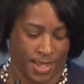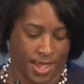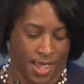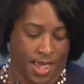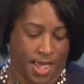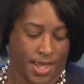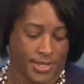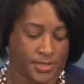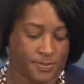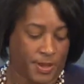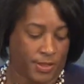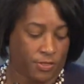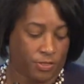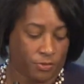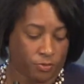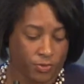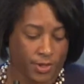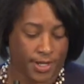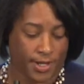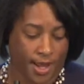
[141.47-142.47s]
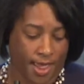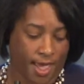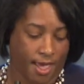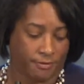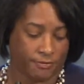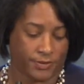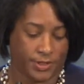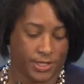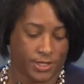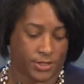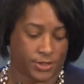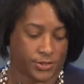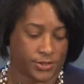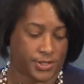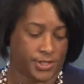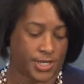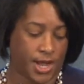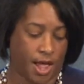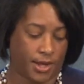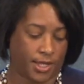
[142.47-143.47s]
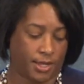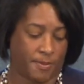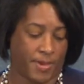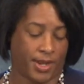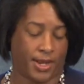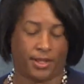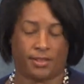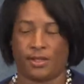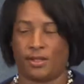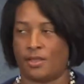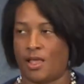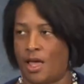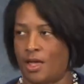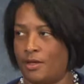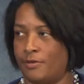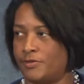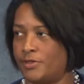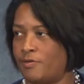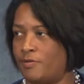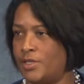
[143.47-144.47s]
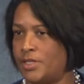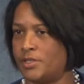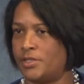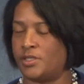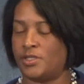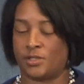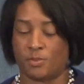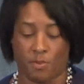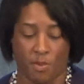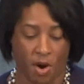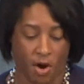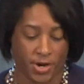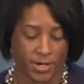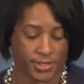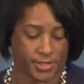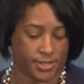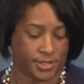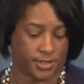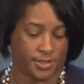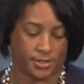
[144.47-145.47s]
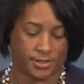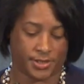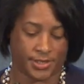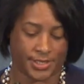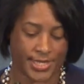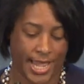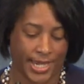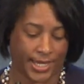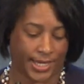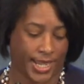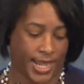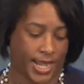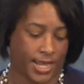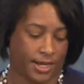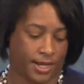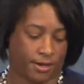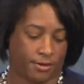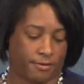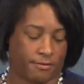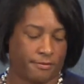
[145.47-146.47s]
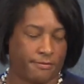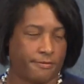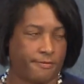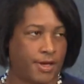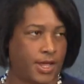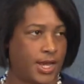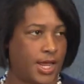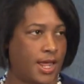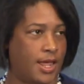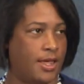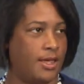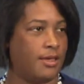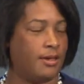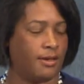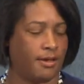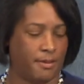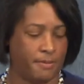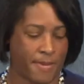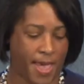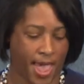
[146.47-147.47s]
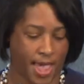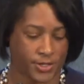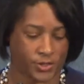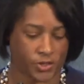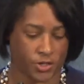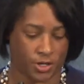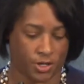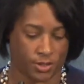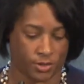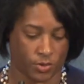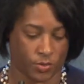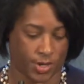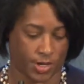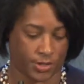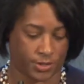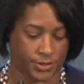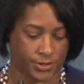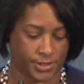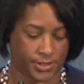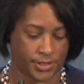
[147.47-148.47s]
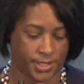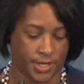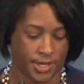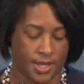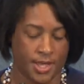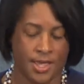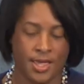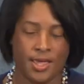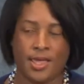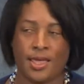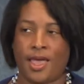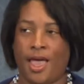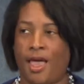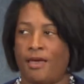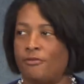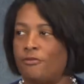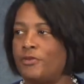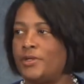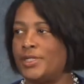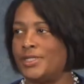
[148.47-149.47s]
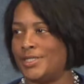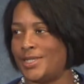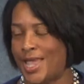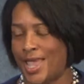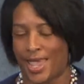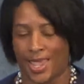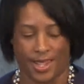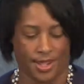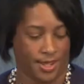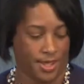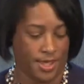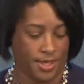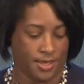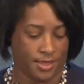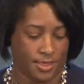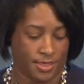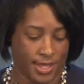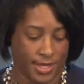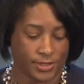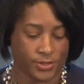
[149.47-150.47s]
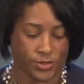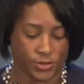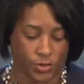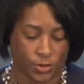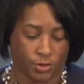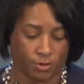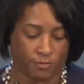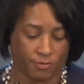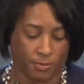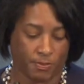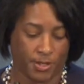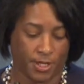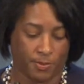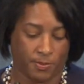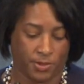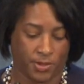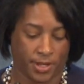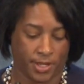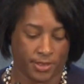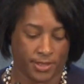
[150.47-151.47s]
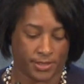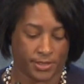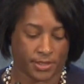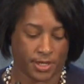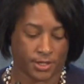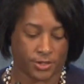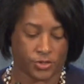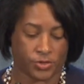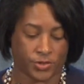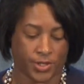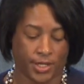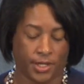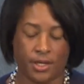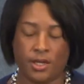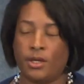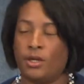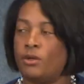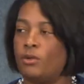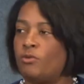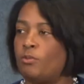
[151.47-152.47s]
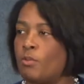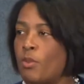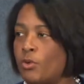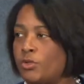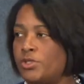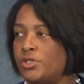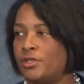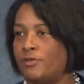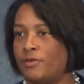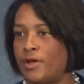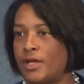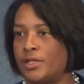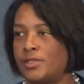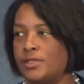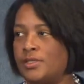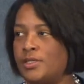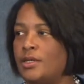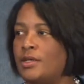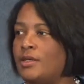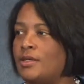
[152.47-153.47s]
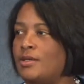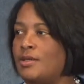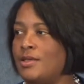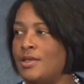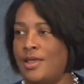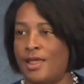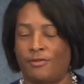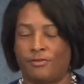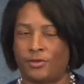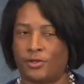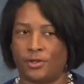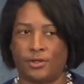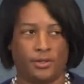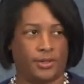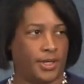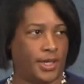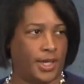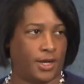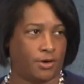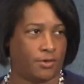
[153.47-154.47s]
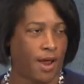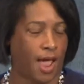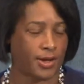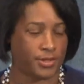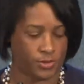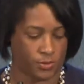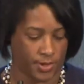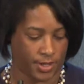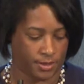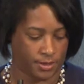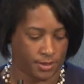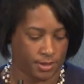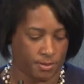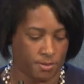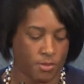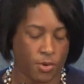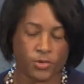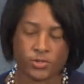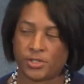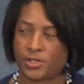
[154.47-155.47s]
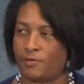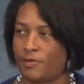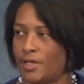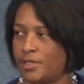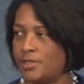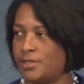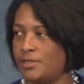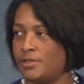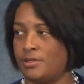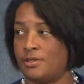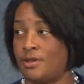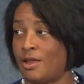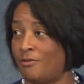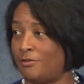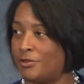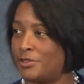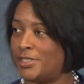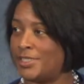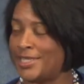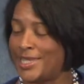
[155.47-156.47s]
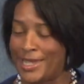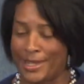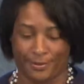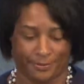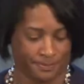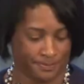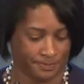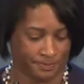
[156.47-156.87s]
I spent 3.5 years documenting the lives of these smart, dedicated, funny, compassionate lawyers. Every day, they serve the people in this country most of us never interact with, most of us never see.